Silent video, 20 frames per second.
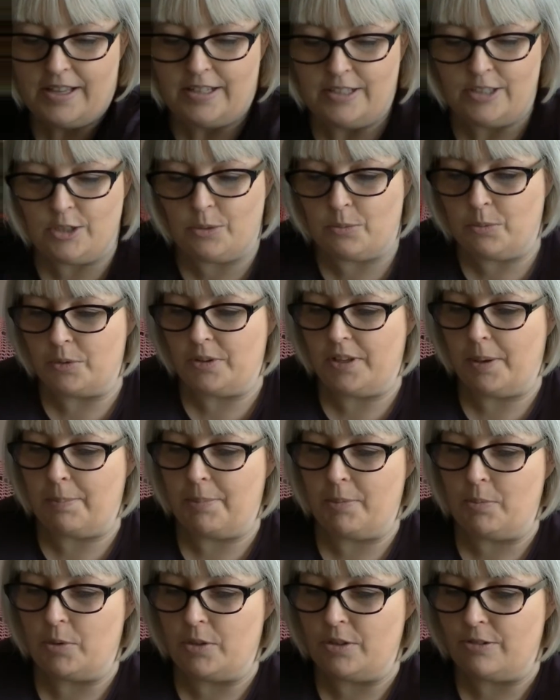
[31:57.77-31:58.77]
So won't that
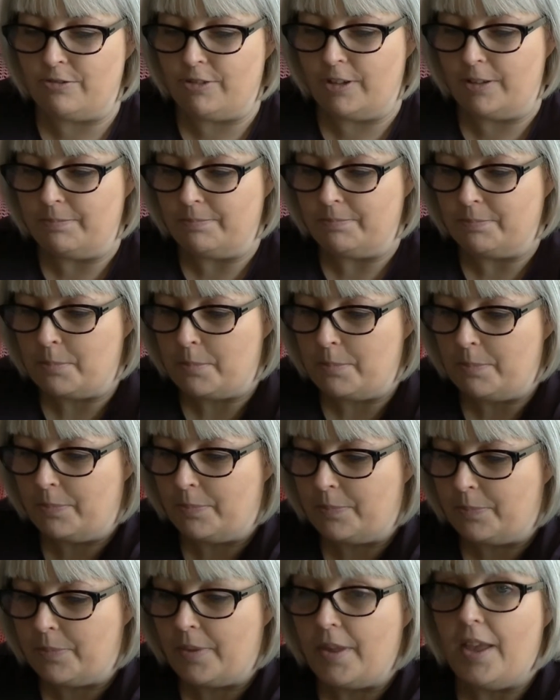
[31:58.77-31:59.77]
be wonderful?
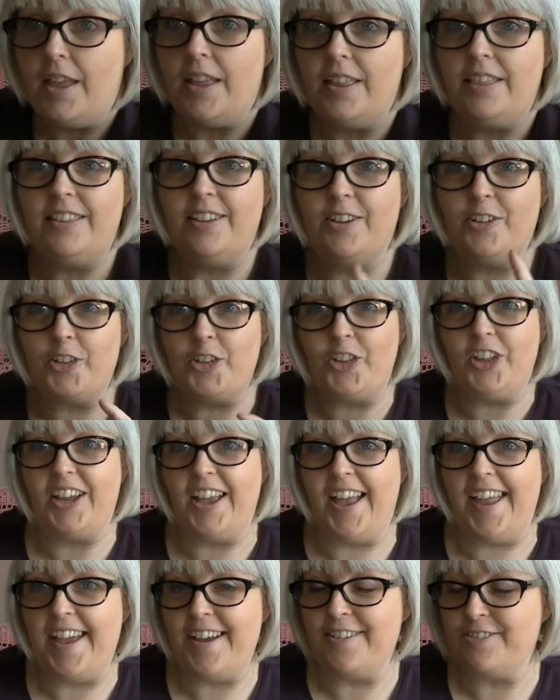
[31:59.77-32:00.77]
The other thing
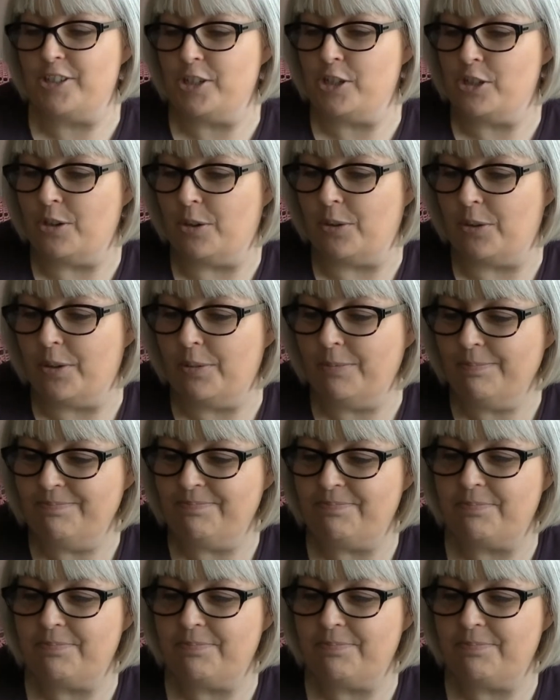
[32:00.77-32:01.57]
I have to show you